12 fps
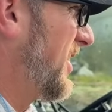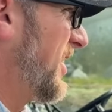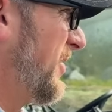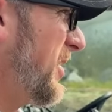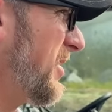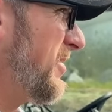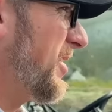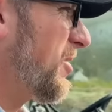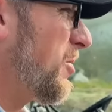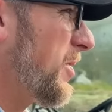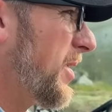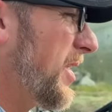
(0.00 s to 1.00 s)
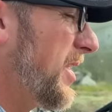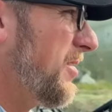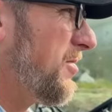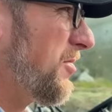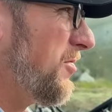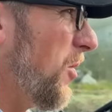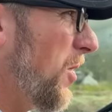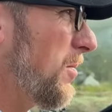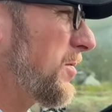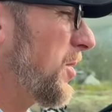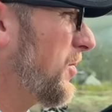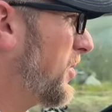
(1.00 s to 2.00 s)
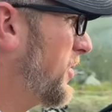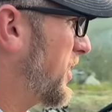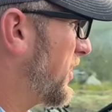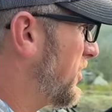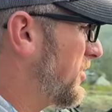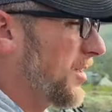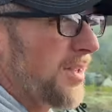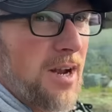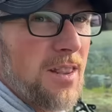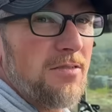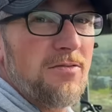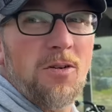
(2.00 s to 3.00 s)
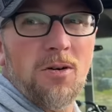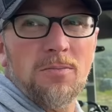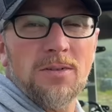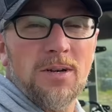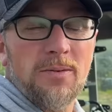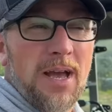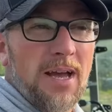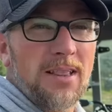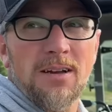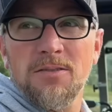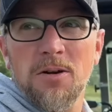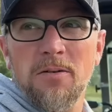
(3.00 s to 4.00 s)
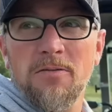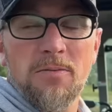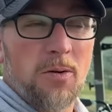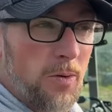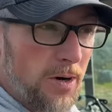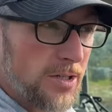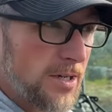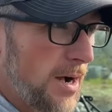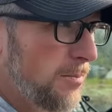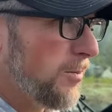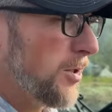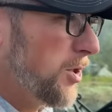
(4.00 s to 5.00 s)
we gotta figure out what we're gonna need for forms. Hopefully we can use a lot of the forms that we had left over from the workshop. We